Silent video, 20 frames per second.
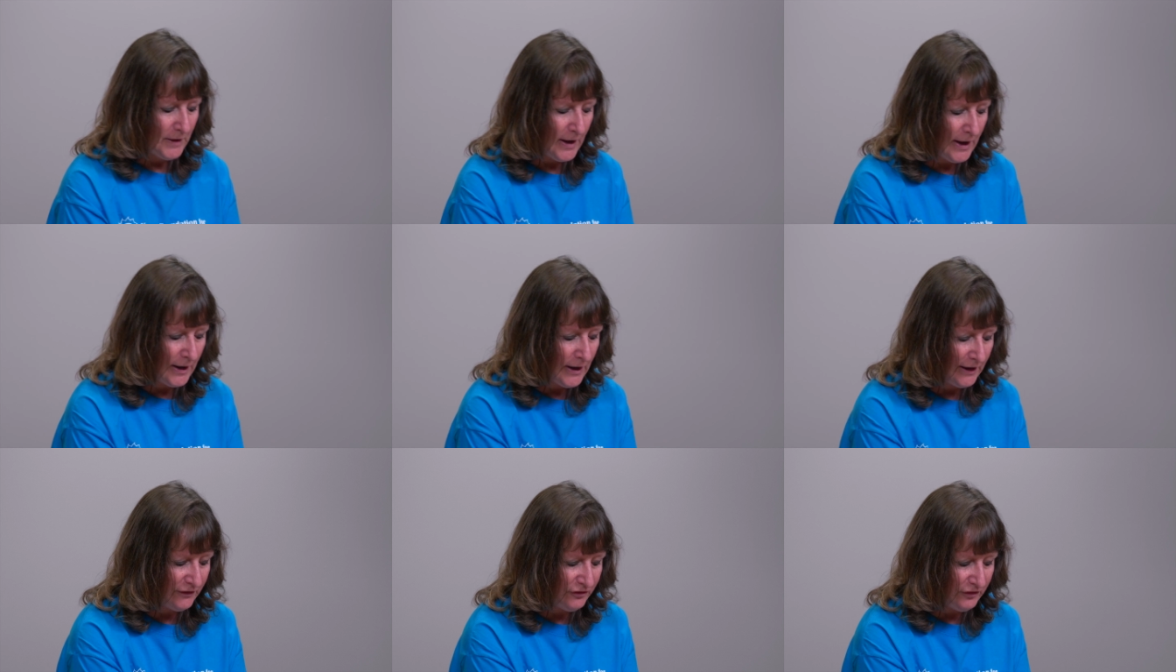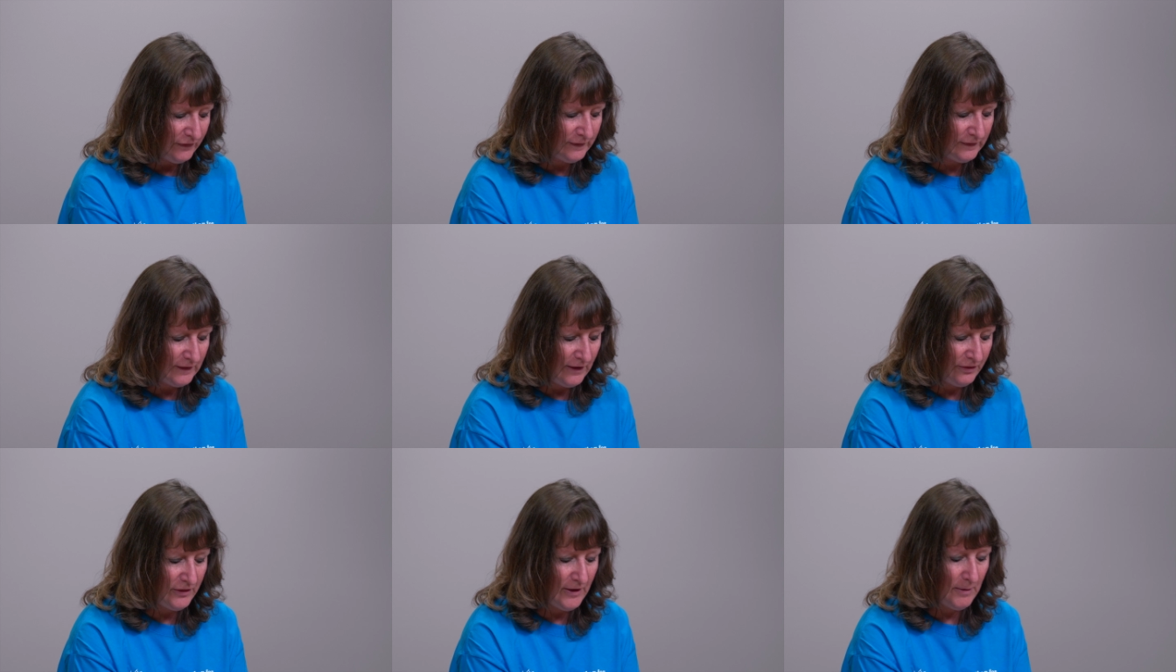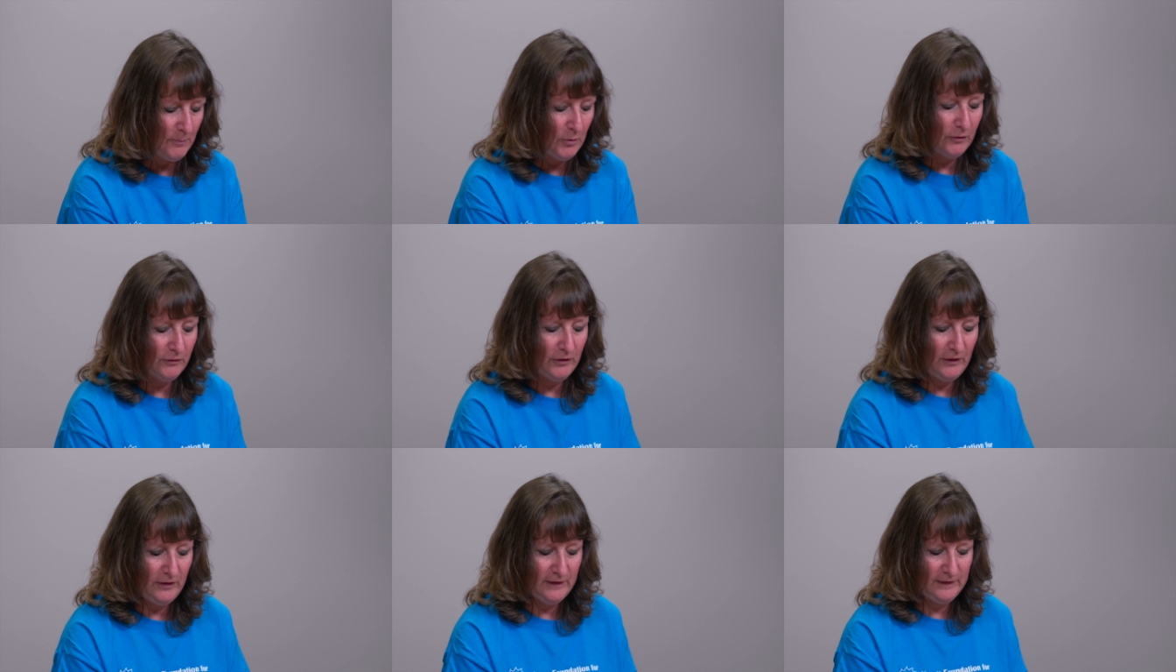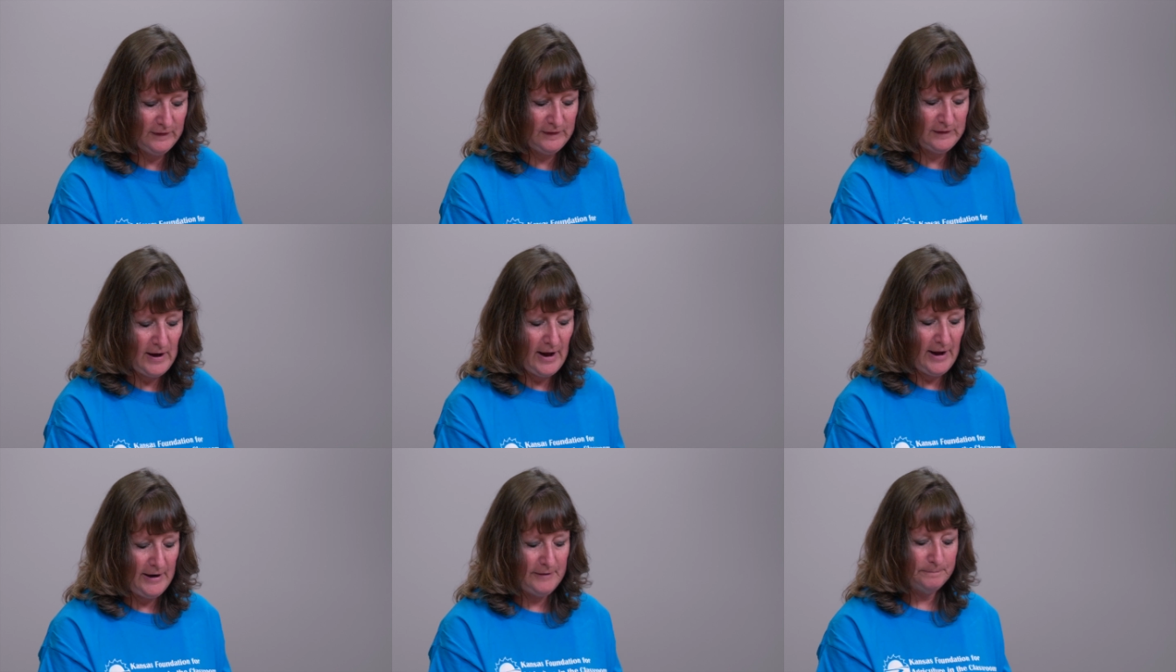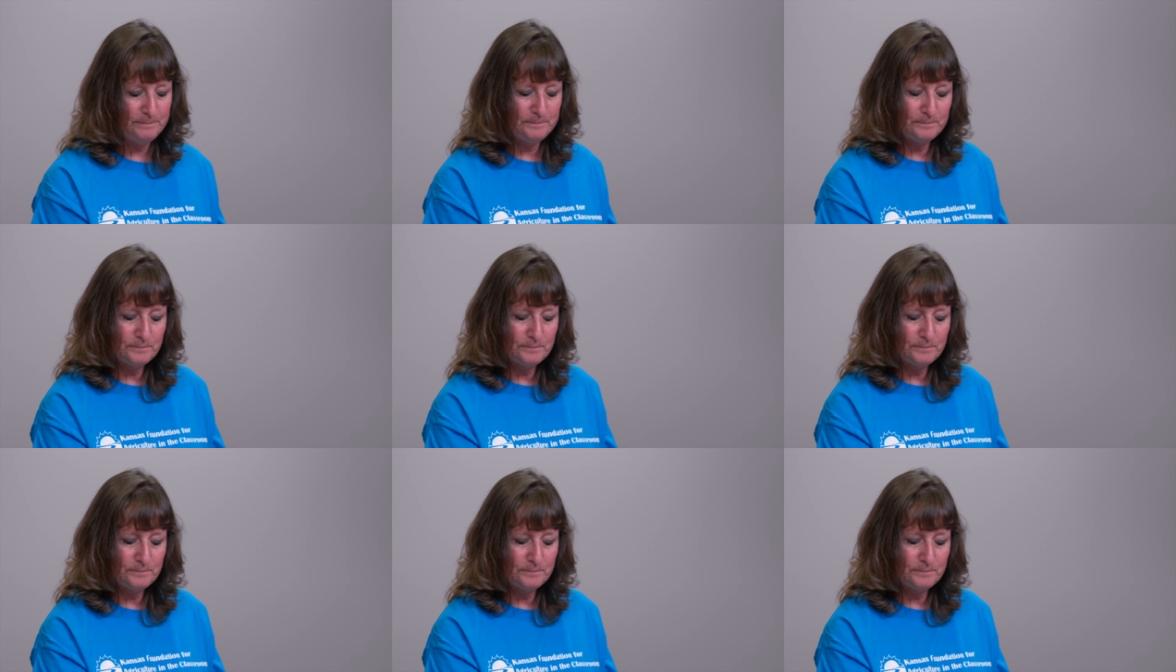and I just set them over to the side.